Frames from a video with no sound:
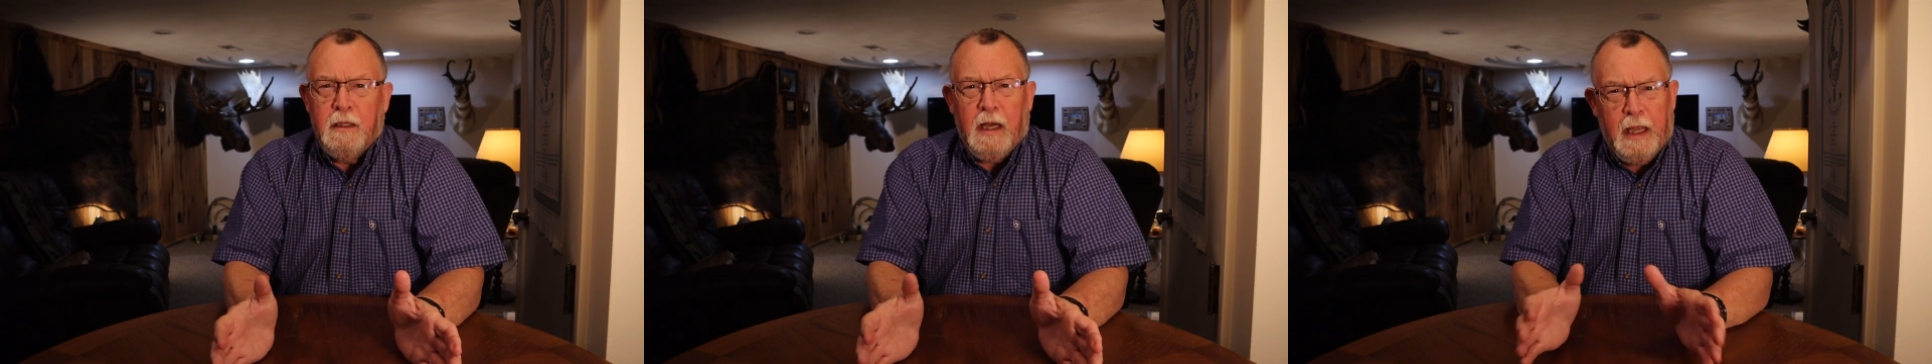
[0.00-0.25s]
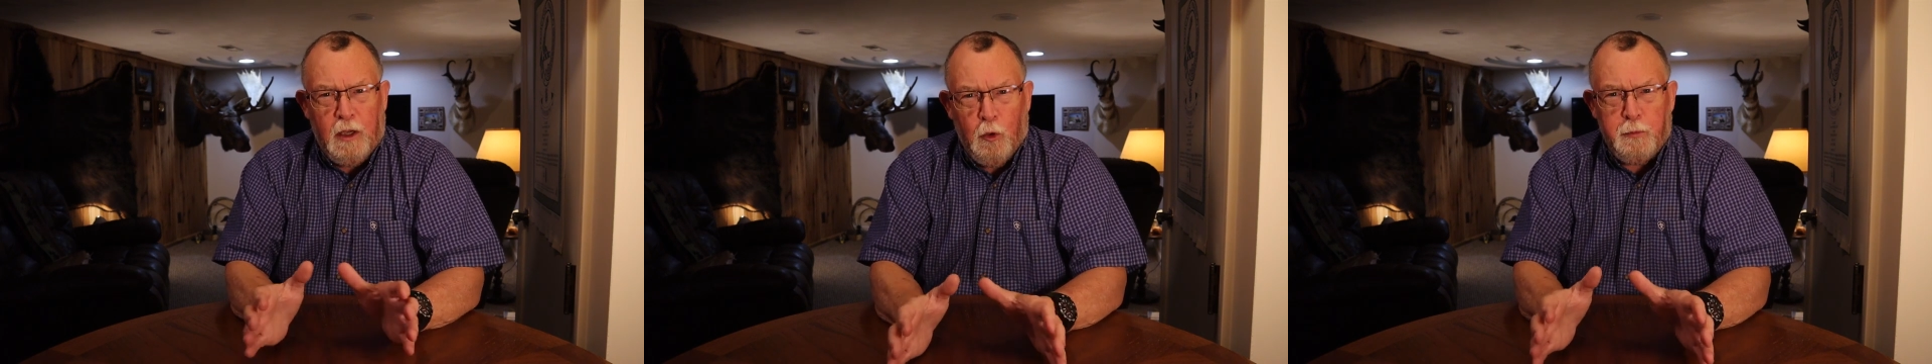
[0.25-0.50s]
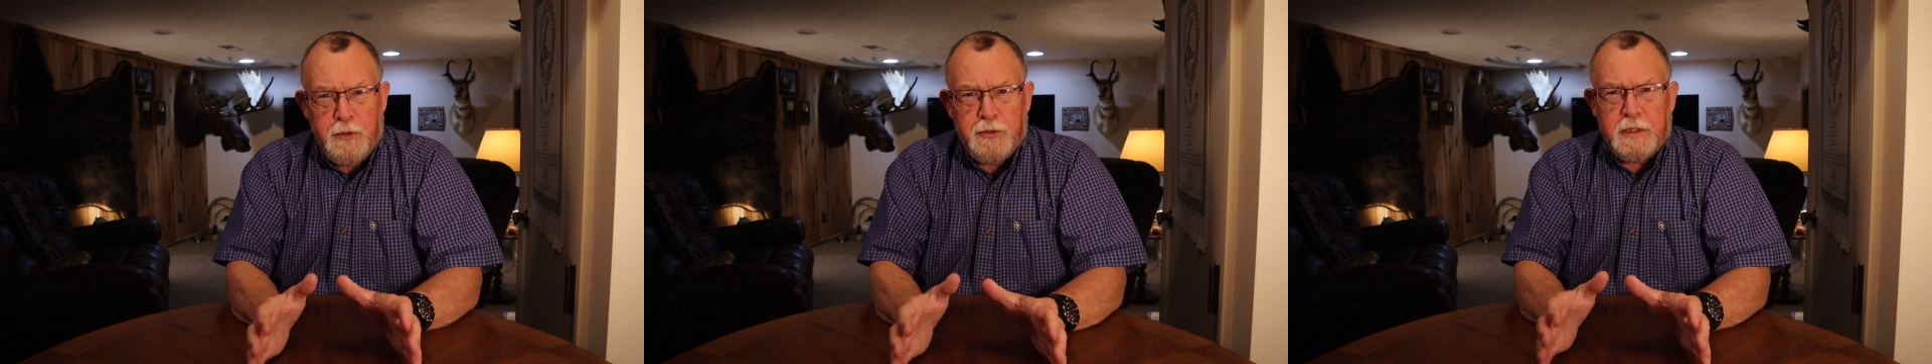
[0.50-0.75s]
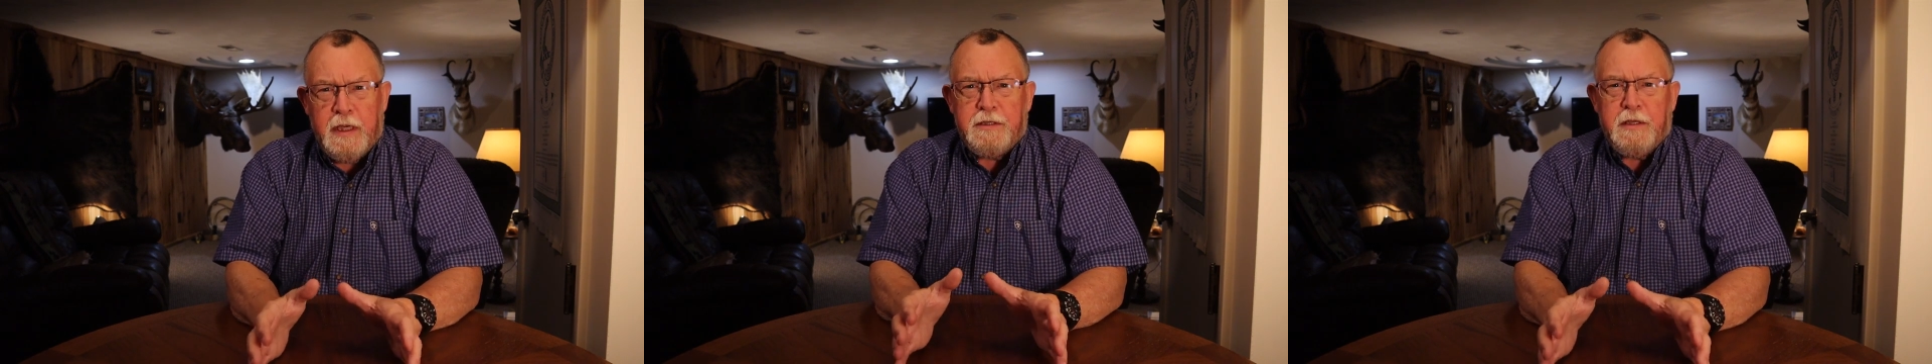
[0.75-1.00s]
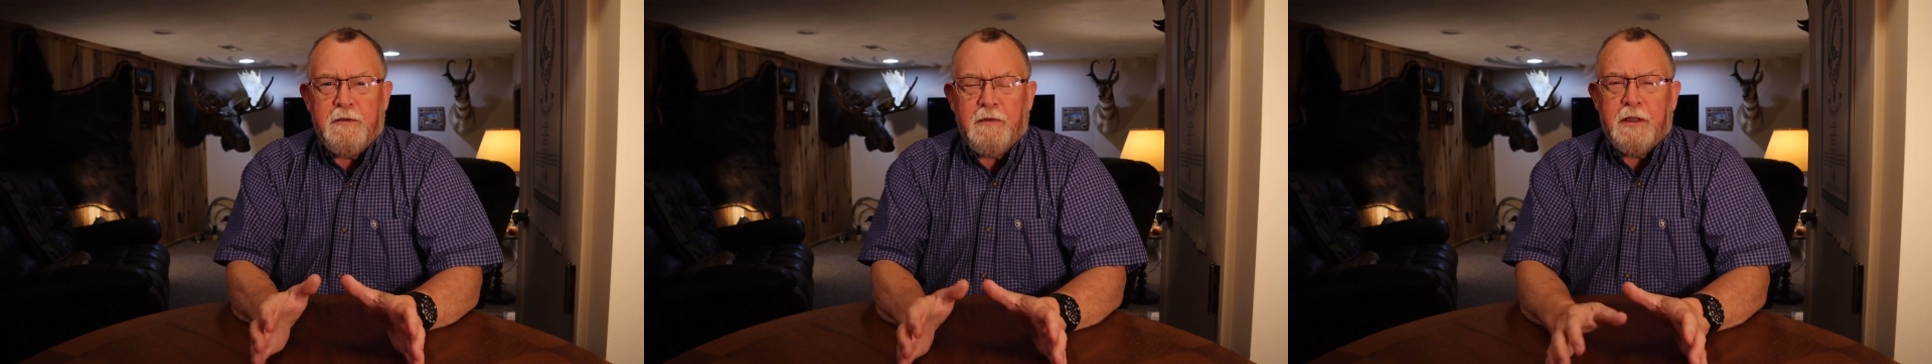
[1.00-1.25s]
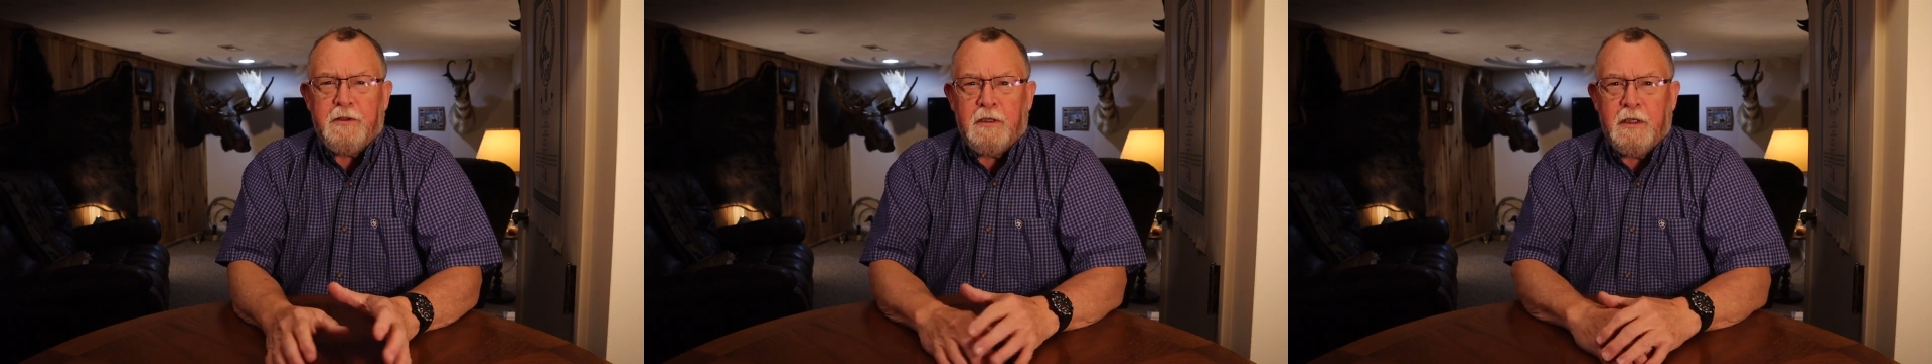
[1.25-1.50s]
I hope you stay safe
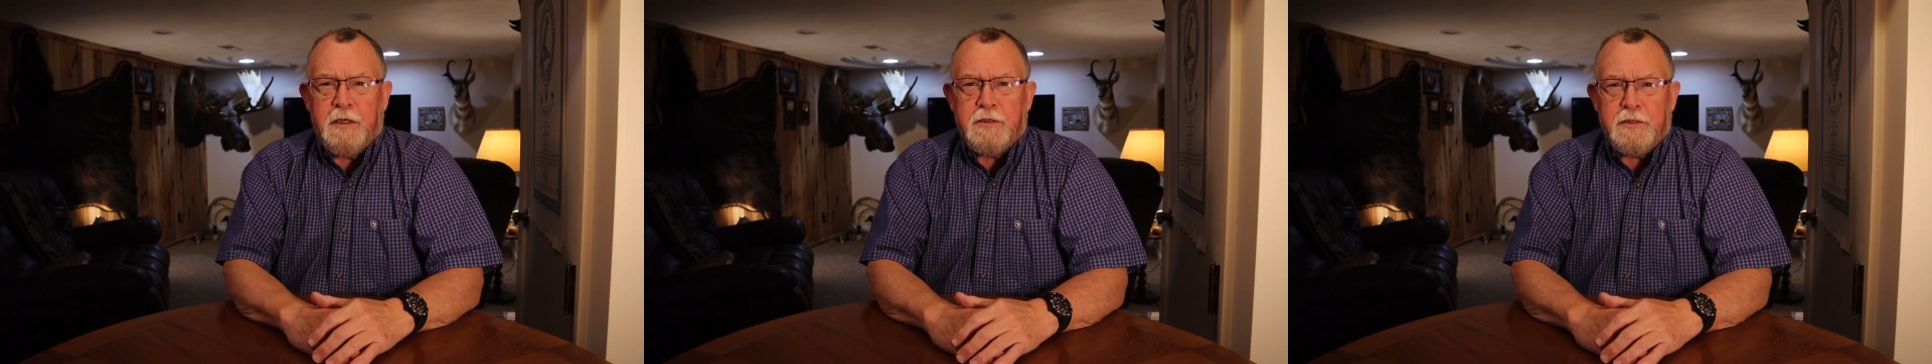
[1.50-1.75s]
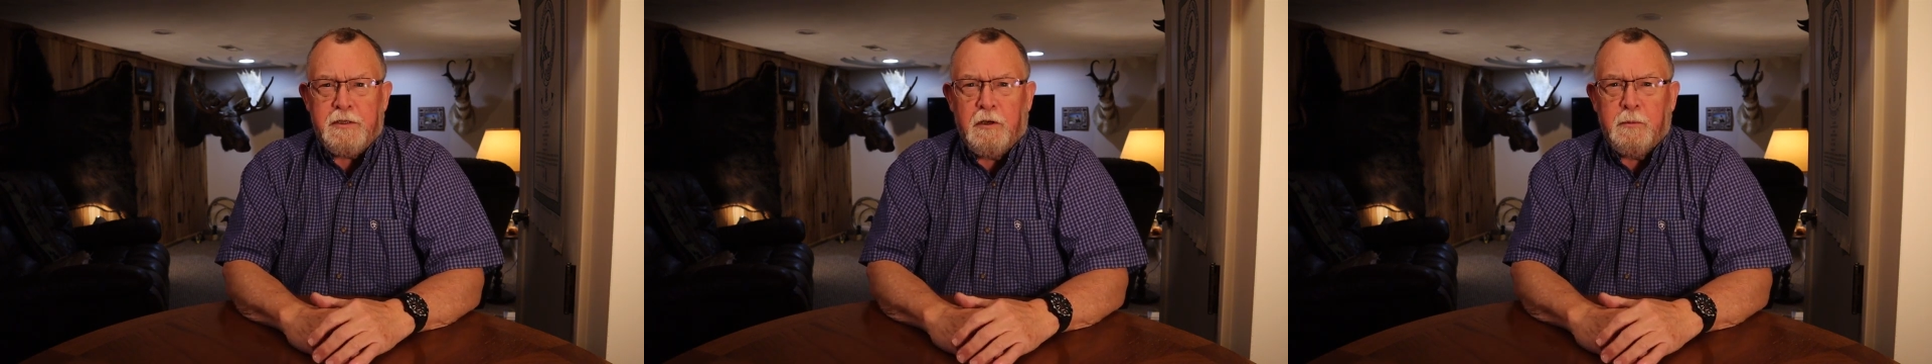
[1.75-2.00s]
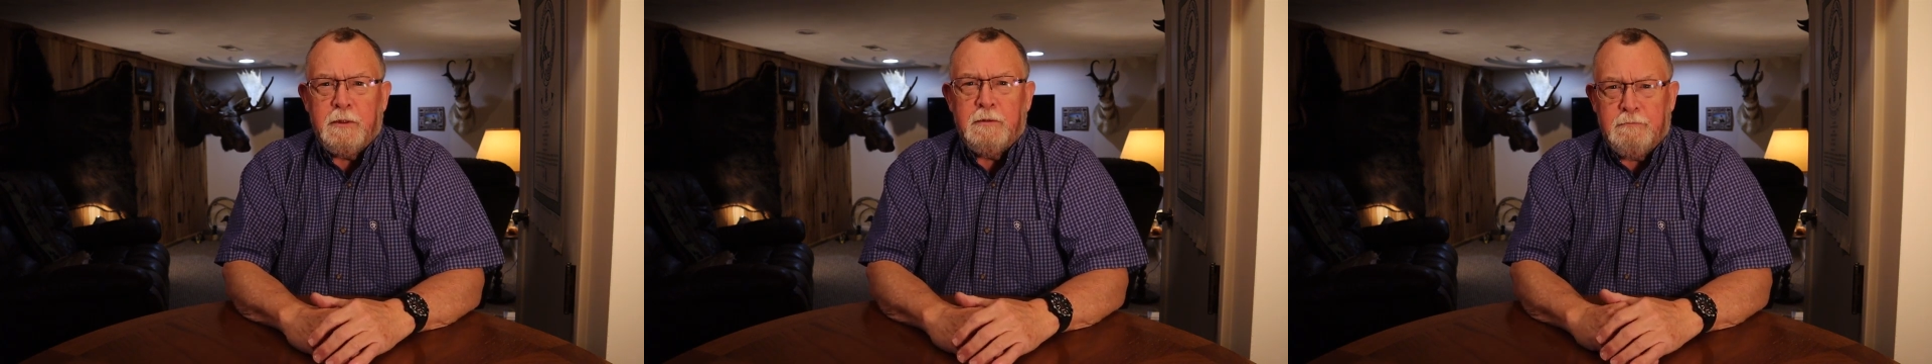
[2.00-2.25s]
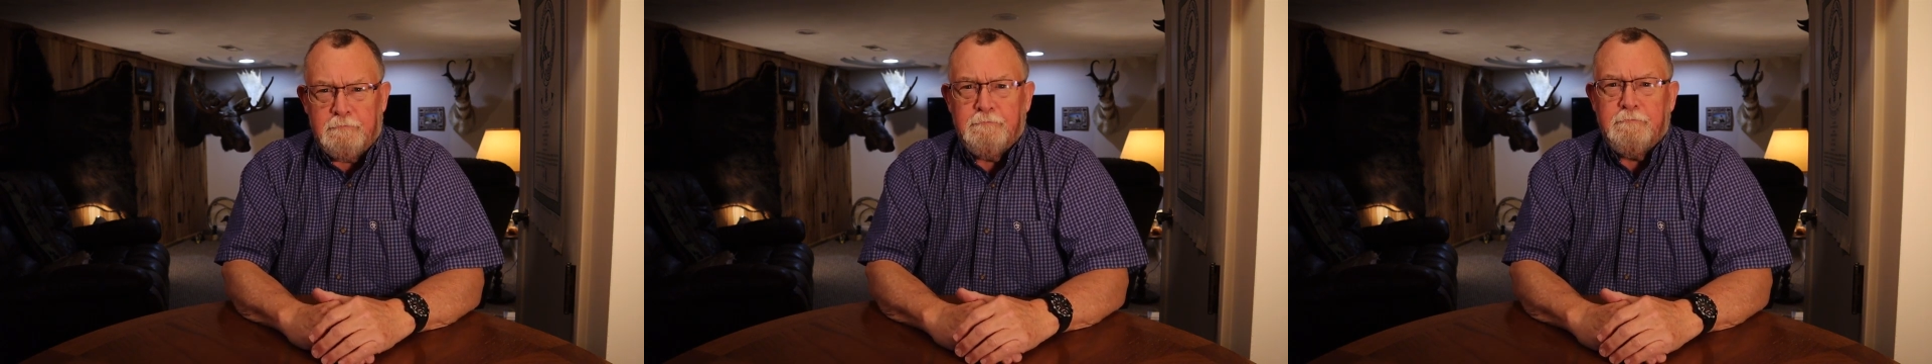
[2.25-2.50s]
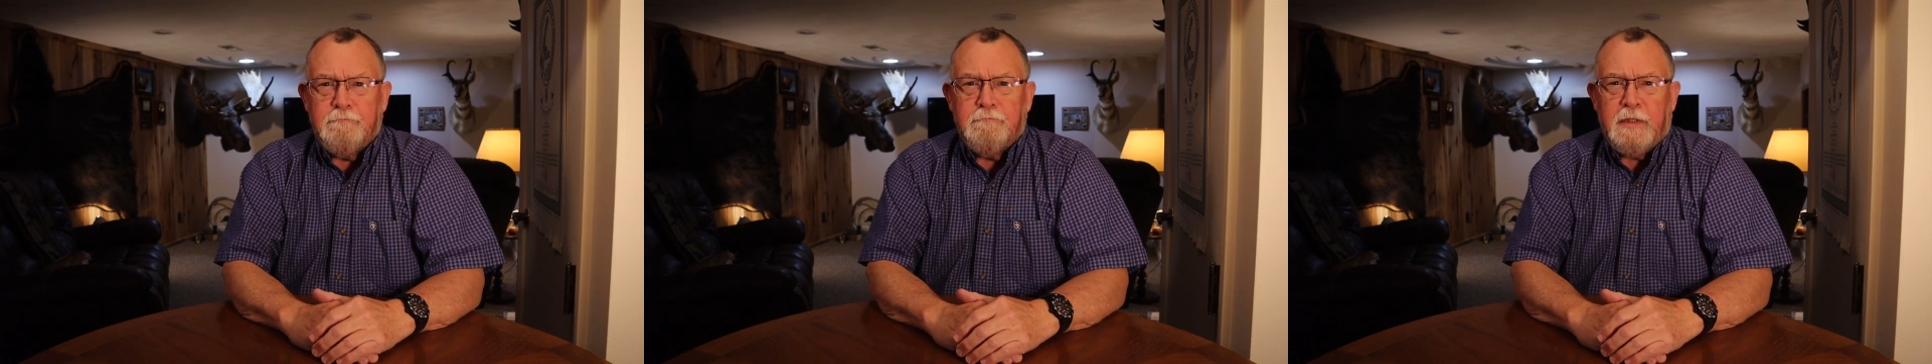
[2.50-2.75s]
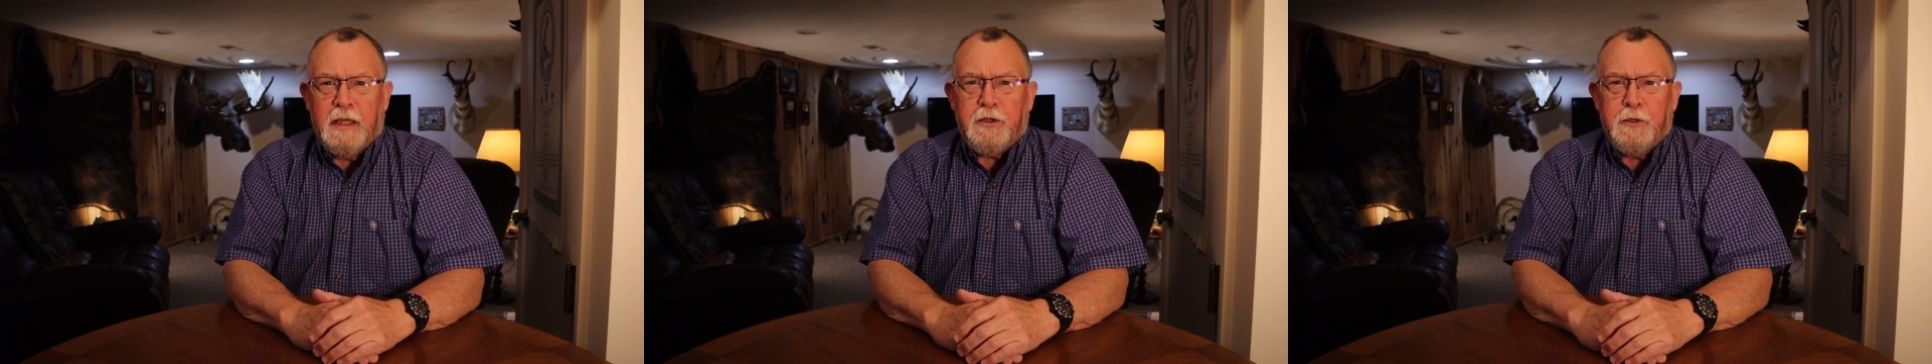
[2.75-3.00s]
out there, ladies and gentlemen.
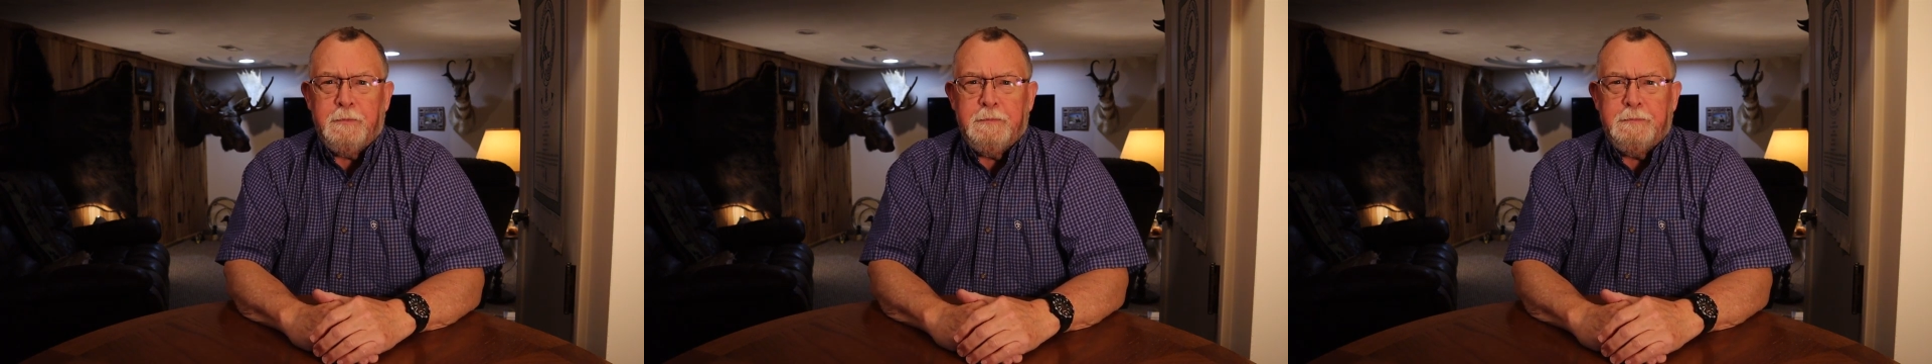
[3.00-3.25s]
Thank you.